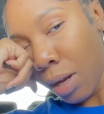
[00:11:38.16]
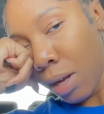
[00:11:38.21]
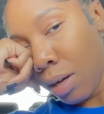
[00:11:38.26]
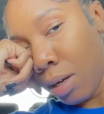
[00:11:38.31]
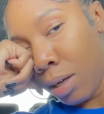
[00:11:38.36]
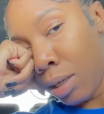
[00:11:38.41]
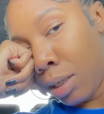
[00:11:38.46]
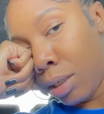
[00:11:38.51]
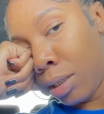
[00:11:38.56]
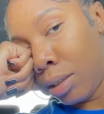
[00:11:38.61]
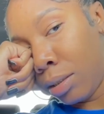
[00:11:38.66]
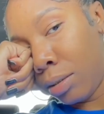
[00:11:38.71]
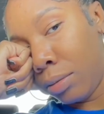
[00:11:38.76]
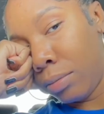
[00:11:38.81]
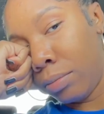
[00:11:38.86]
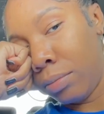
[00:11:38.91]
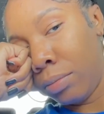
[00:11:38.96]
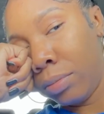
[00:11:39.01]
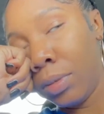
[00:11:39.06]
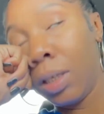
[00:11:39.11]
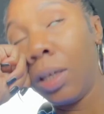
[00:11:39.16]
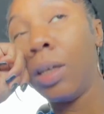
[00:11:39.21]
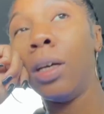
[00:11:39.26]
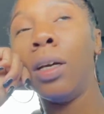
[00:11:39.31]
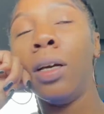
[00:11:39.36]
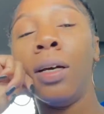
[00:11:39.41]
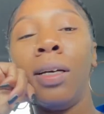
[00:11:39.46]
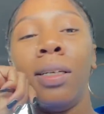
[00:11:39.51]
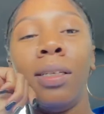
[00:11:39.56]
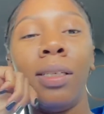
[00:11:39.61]
um,
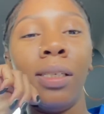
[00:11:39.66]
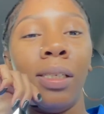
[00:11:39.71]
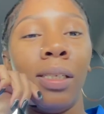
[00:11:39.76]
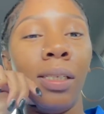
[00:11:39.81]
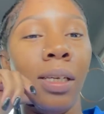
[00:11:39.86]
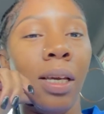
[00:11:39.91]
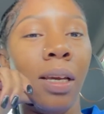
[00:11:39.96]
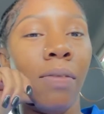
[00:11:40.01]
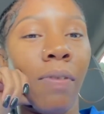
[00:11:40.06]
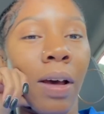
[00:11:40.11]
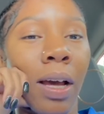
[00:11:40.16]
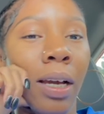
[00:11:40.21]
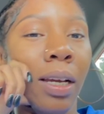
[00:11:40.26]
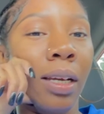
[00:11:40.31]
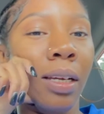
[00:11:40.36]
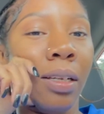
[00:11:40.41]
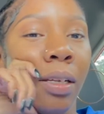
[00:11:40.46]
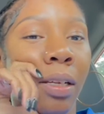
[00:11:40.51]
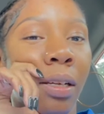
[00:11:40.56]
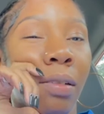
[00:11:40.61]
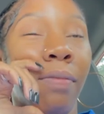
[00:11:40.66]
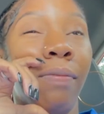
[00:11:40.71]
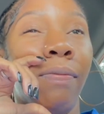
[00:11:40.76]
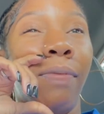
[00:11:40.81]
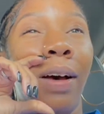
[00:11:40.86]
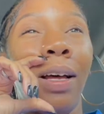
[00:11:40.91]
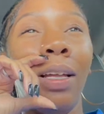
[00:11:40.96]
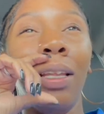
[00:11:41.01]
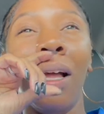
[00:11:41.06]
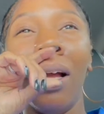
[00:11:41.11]
to see if I can
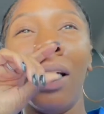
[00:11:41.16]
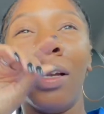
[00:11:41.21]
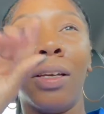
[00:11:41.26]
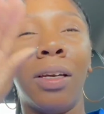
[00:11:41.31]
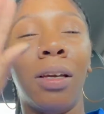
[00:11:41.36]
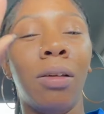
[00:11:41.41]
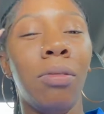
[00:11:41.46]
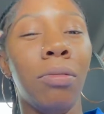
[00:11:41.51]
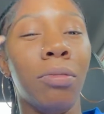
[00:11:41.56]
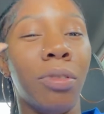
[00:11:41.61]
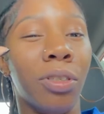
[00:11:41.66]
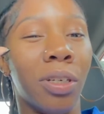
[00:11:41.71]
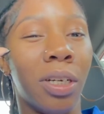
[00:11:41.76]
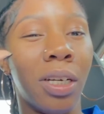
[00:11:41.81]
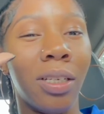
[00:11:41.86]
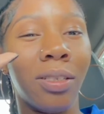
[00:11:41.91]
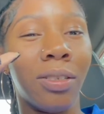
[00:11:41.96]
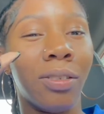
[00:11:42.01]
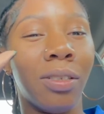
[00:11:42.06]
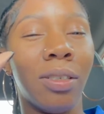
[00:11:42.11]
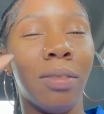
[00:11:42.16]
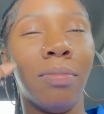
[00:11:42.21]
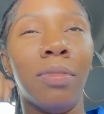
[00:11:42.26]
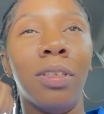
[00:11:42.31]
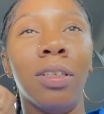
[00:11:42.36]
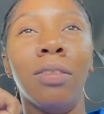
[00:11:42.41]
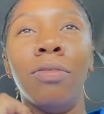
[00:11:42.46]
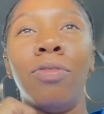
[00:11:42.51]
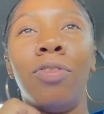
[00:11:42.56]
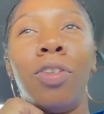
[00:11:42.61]
find like a cute dress or
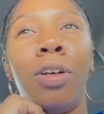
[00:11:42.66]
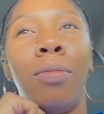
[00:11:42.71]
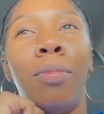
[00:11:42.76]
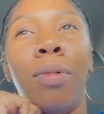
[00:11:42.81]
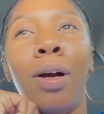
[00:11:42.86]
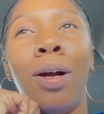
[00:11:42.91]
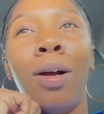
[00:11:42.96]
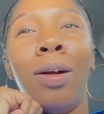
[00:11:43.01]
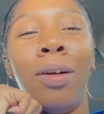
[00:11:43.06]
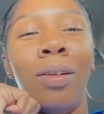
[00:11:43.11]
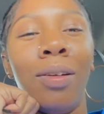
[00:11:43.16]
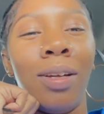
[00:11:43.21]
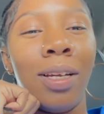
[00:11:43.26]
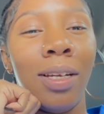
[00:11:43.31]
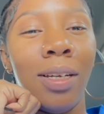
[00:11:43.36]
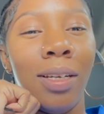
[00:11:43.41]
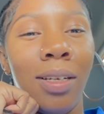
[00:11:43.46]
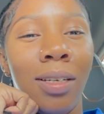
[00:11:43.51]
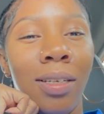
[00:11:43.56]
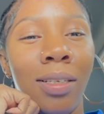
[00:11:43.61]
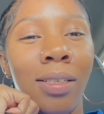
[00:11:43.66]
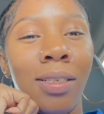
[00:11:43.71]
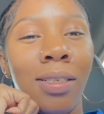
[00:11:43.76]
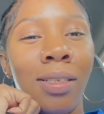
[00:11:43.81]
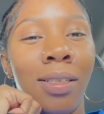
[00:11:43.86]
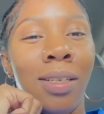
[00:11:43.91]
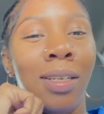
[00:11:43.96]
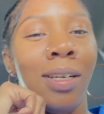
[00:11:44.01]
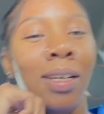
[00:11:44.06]
something for tomorrow because